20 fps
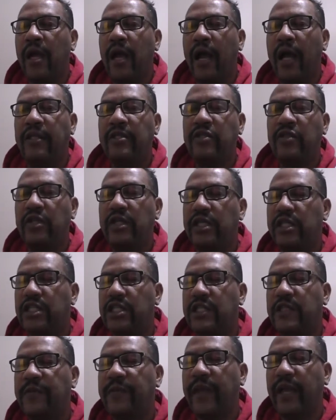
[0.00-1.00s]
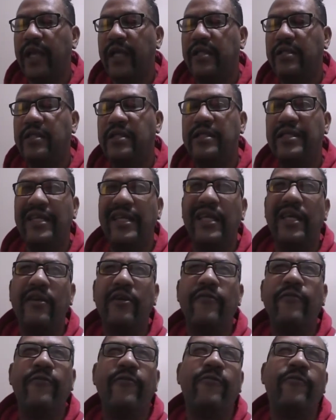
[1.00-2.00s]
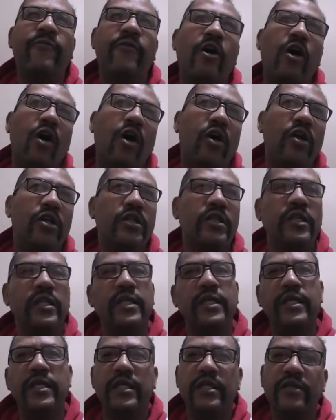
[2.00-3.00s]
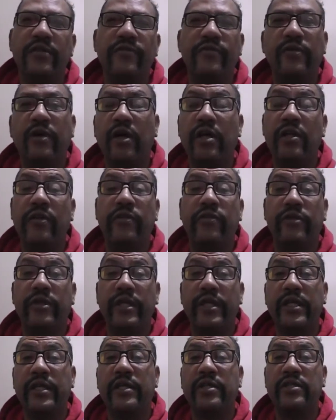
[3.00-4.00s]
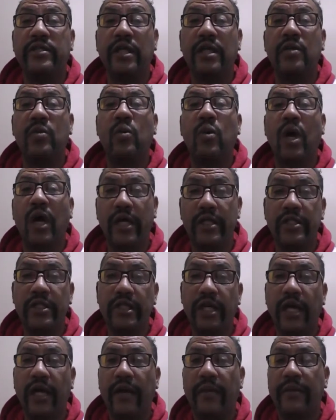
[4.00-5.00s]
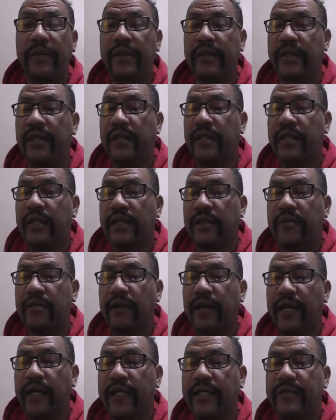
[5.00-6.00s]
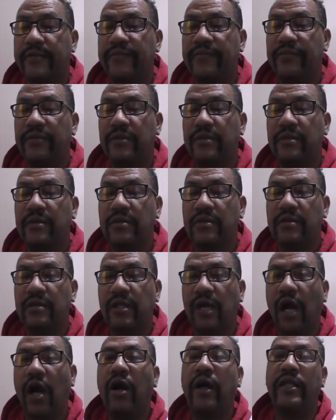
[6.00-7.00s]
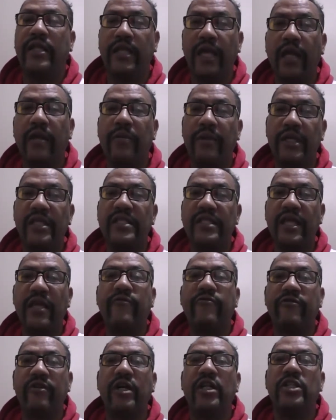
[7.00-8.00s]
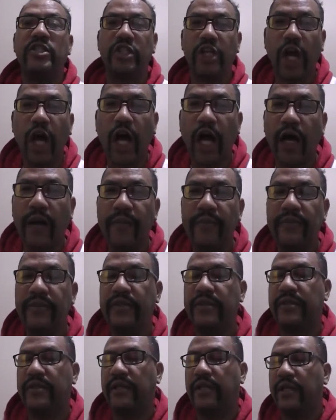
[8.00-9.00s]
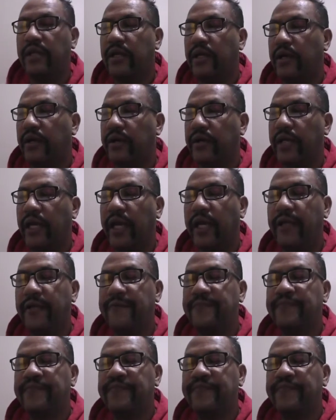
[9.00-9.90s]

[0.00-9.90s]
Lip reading: And so you spend say 40 to 43 years on one job, right? Or it can be several jobs. Okay?